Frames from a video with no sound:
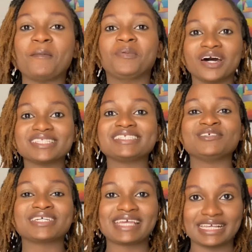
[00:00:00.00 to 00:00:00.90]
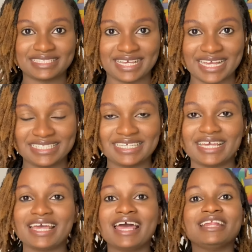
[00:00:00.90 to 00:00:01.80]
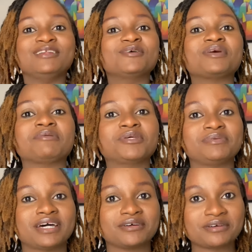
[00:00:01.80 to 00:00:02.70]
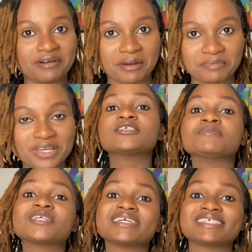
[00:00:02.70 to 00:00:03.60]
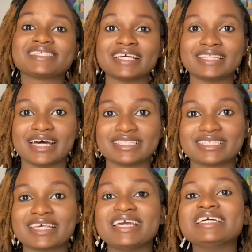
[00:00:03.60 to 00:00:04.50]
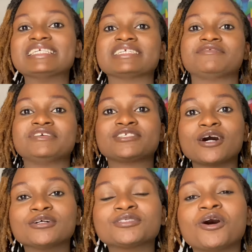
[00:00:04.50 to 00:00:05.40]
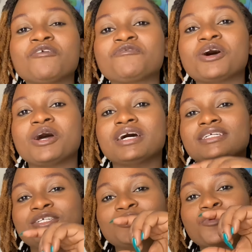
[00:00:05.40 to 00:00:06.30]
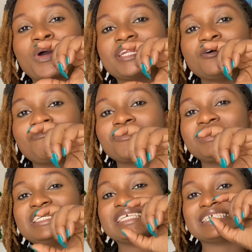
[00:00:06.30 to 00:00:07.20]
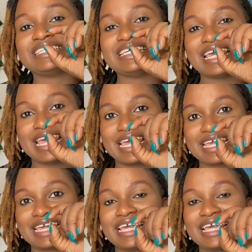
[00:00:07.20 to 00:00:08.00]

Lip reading: But you get the idea. Lower abdominal cramp. Some studies say that it's as a result of, when the ovary releases the egg